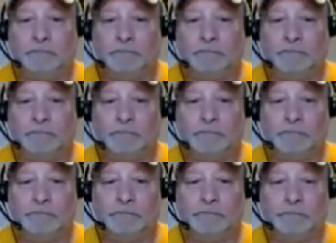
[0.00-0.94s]

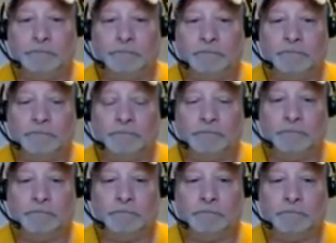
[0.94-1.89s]

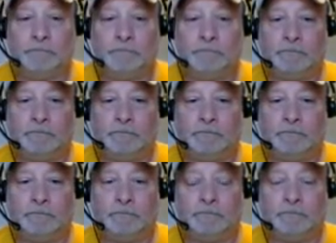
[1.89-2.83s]

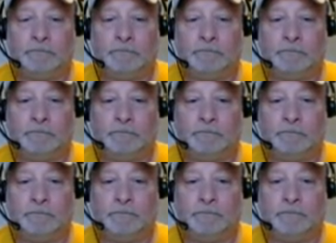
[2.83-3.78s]

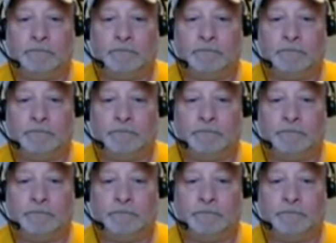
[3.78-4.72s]

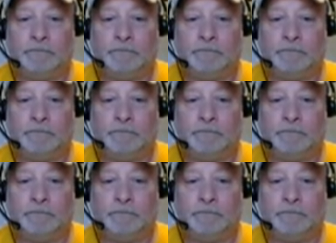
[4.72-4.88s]
No words are spoken by the person on screen.